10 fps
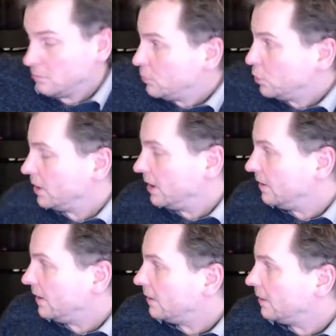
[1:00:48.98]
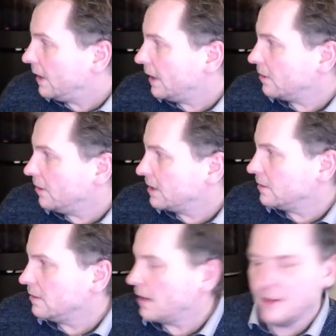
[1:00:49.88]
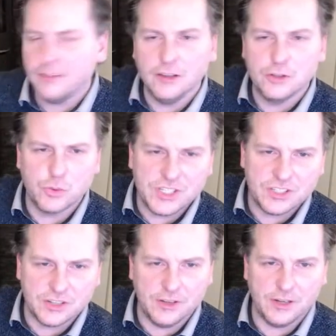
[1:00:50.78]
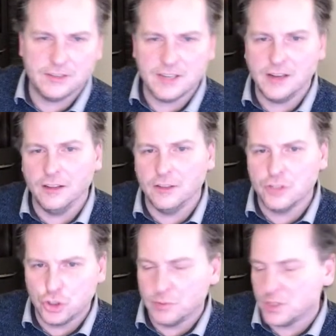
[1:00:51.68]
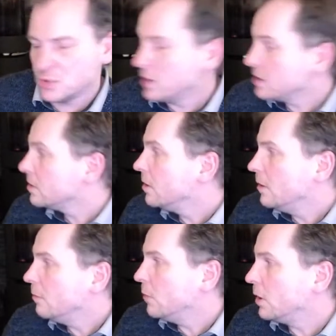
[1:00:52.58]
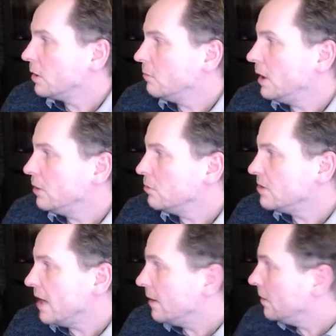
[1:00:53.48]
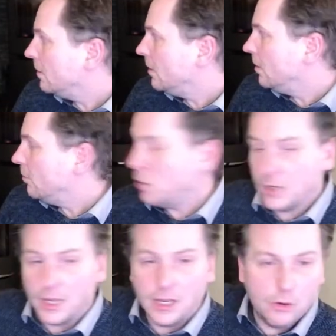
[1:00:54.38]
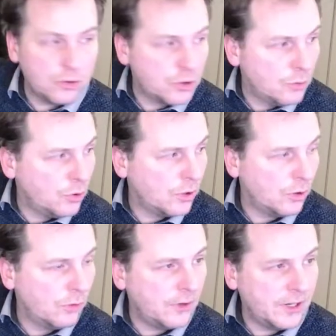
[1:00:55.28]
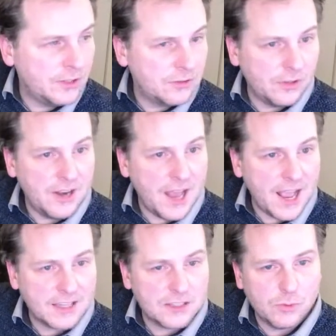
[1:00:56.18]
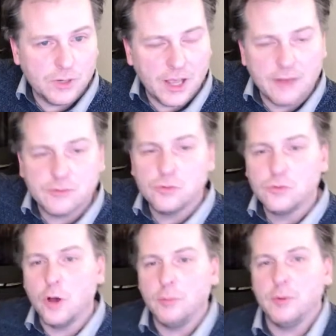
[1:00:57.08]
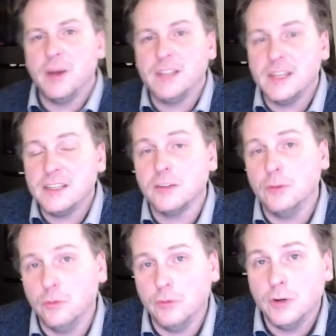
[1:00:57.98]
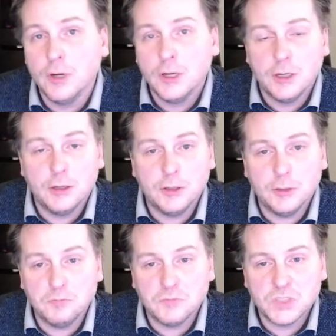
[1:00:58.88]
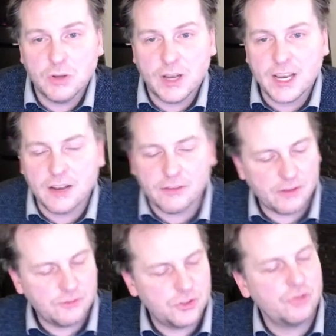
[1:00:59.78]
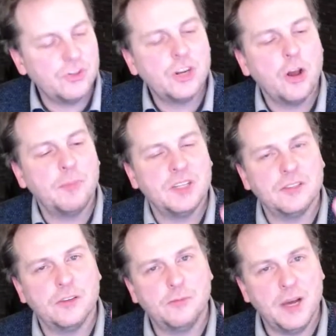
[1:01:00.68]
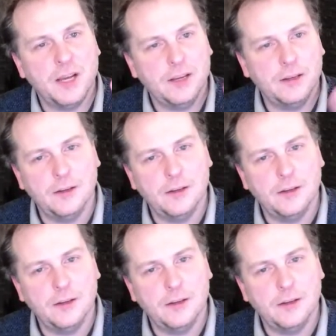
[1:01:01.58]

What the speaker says: put it in there and connect it. I have a little switch in there, a tiny little stupid switch, but I use that. But I also put it over into the NAS when I have to copy my data over. So I kind of have 3 copies of my